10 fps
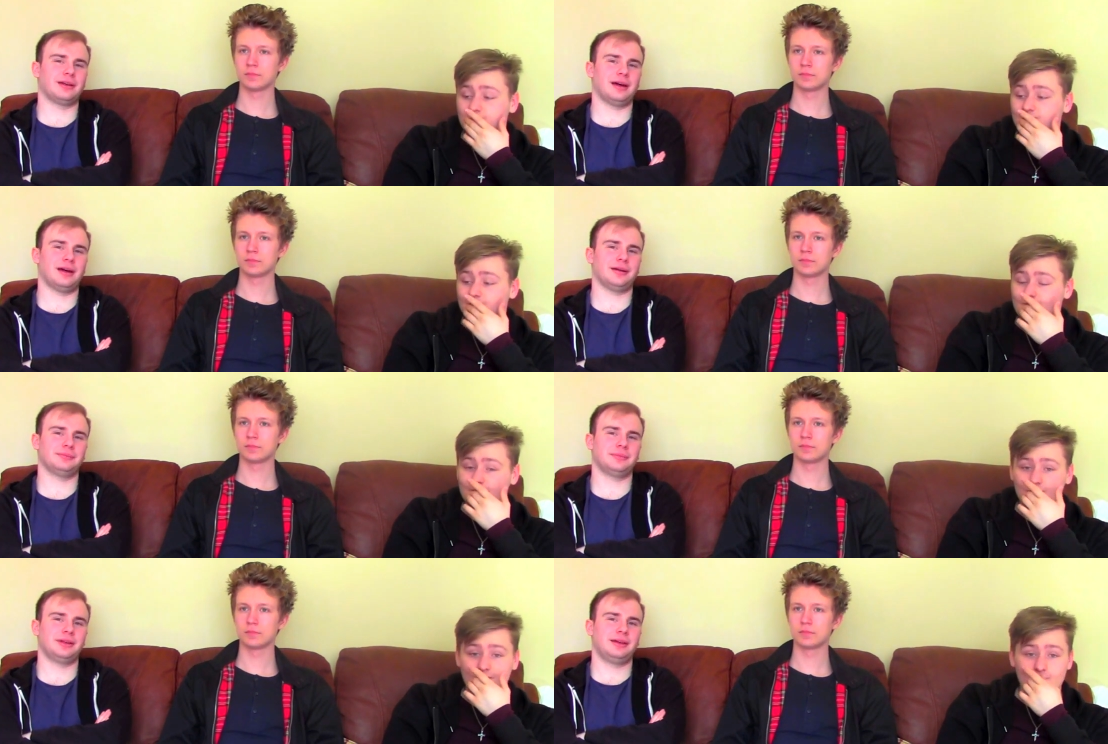
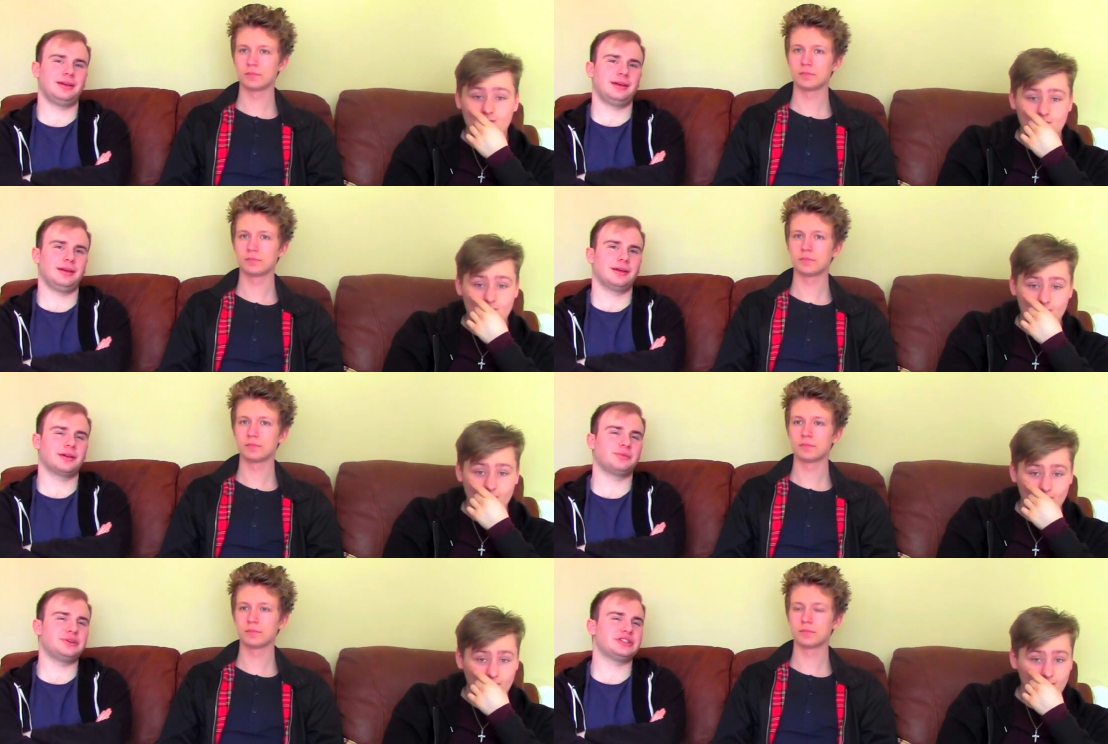
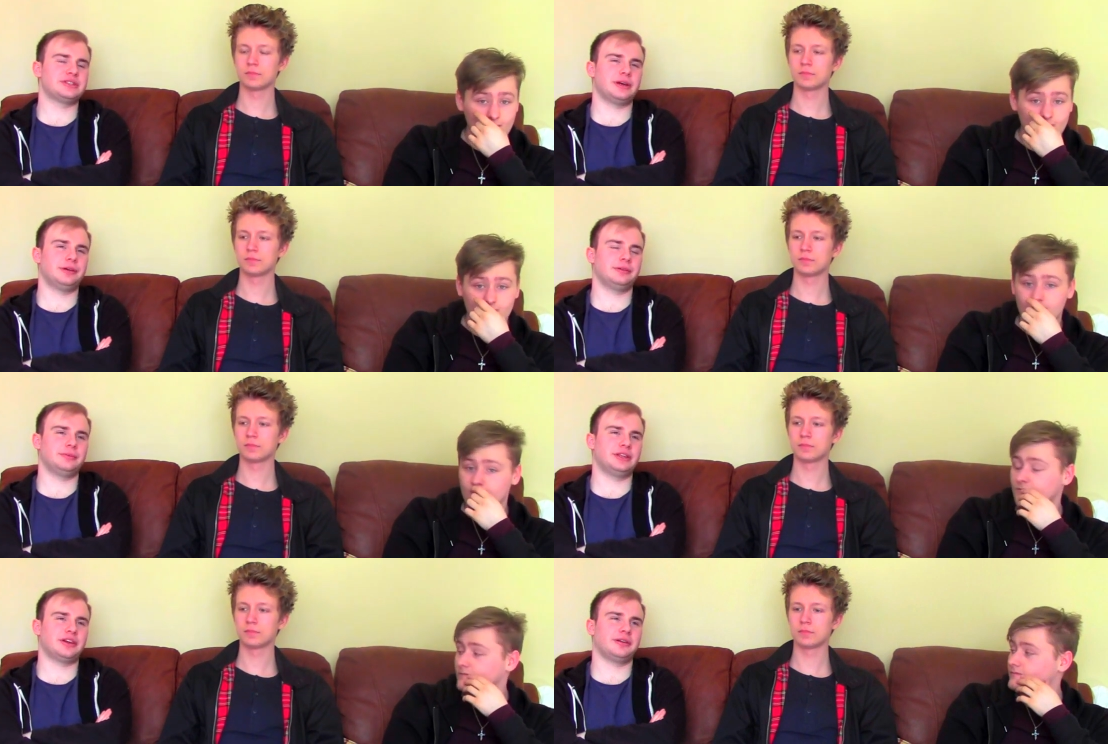Speaker 1: because um, we just
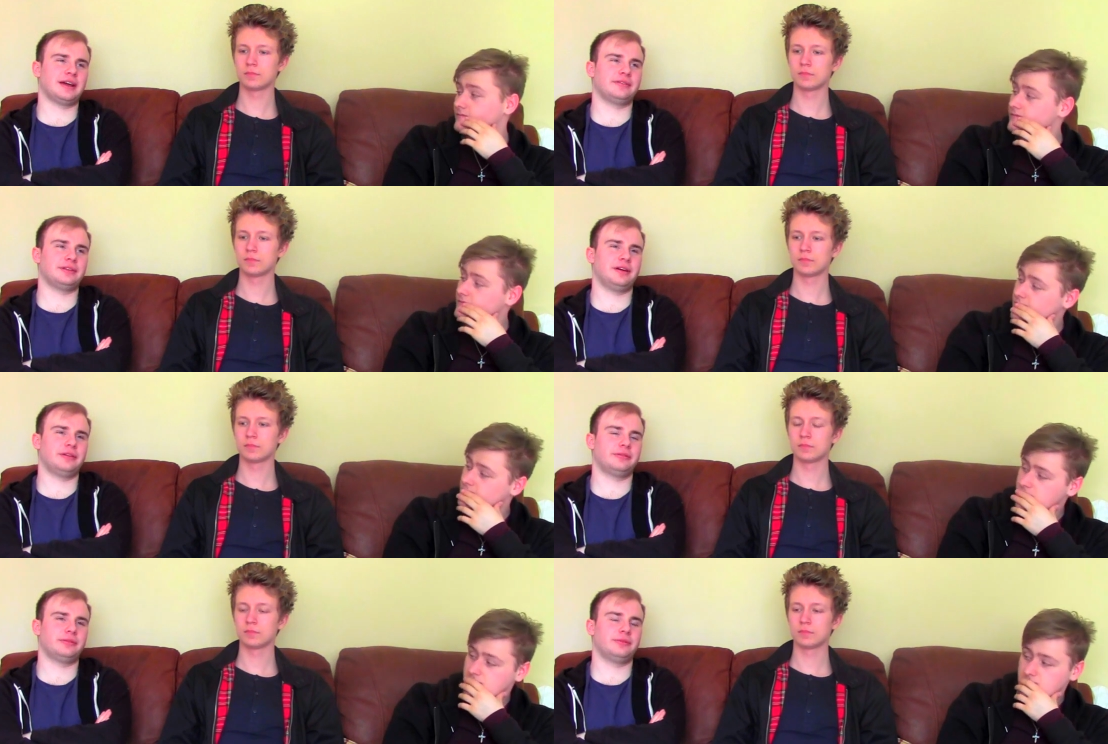don't we don't have
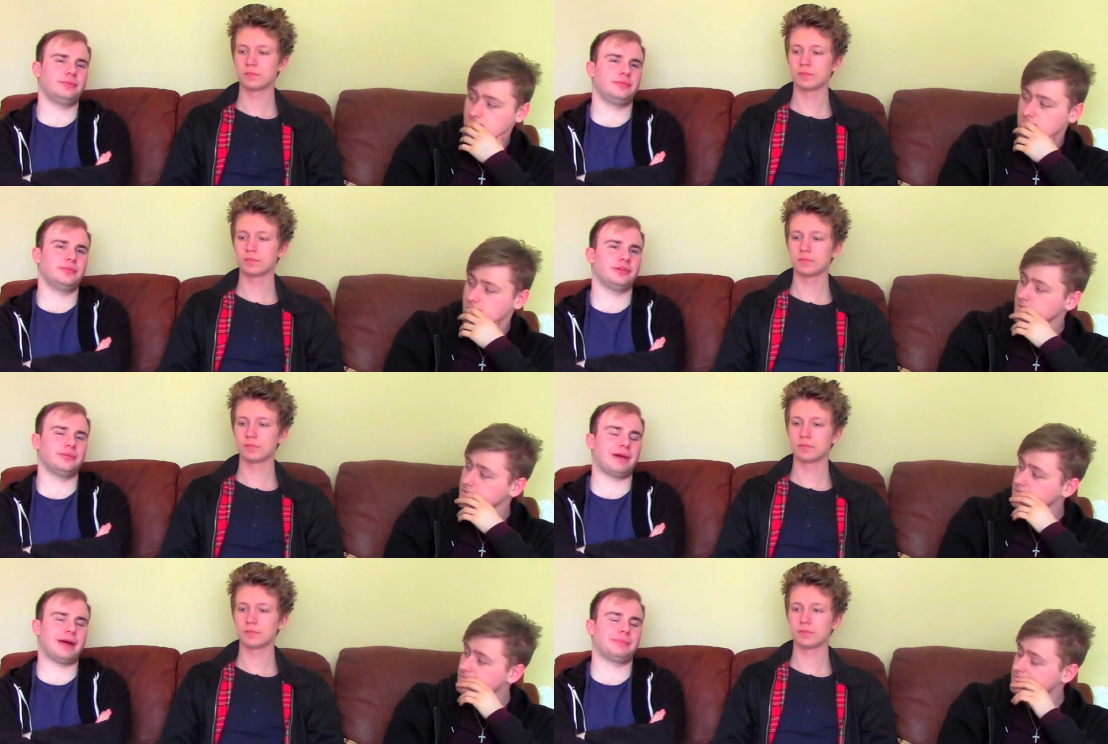enough
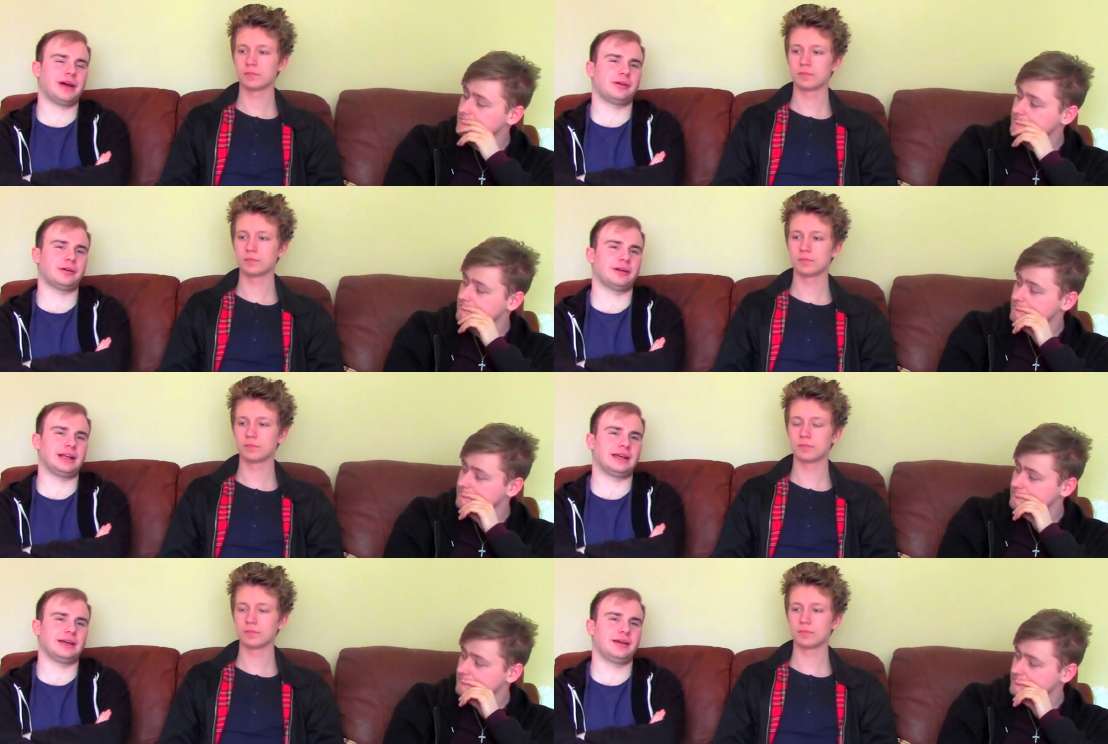sort of manpower
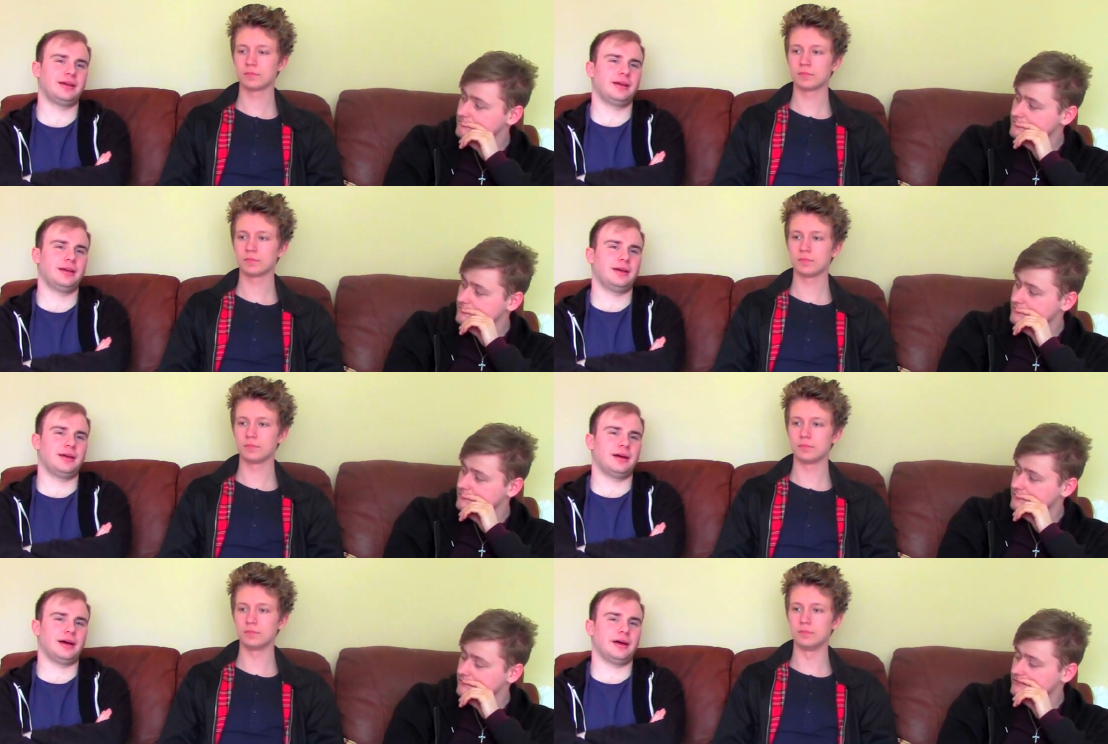really.
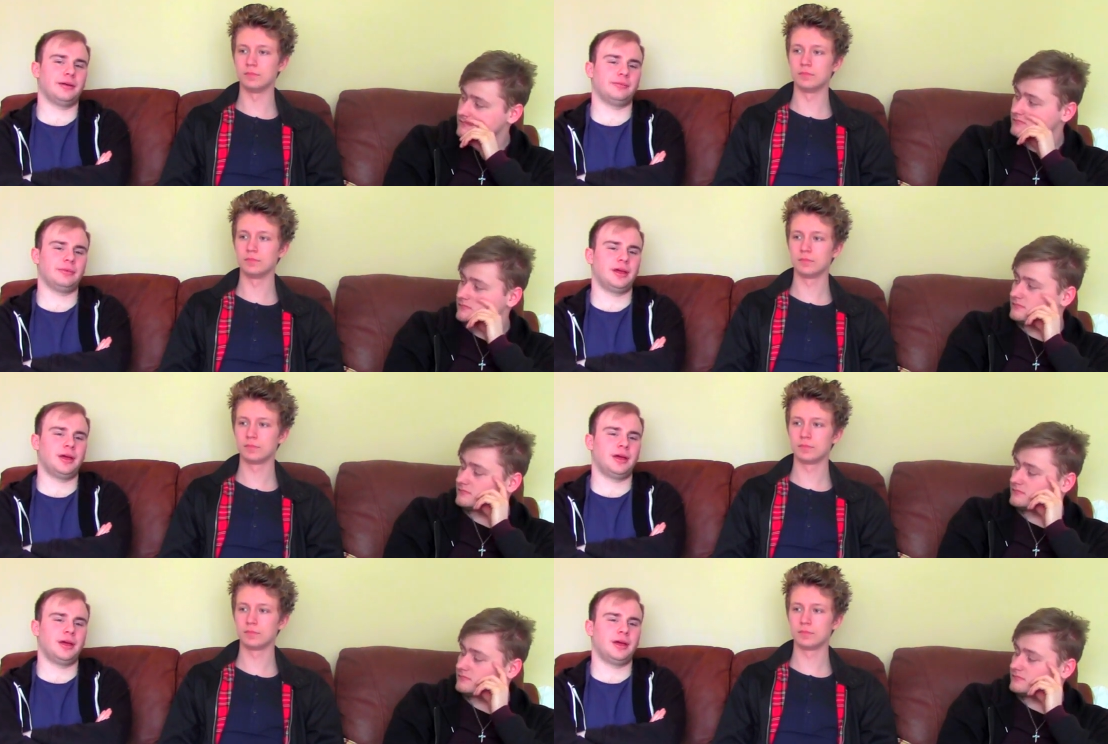Um,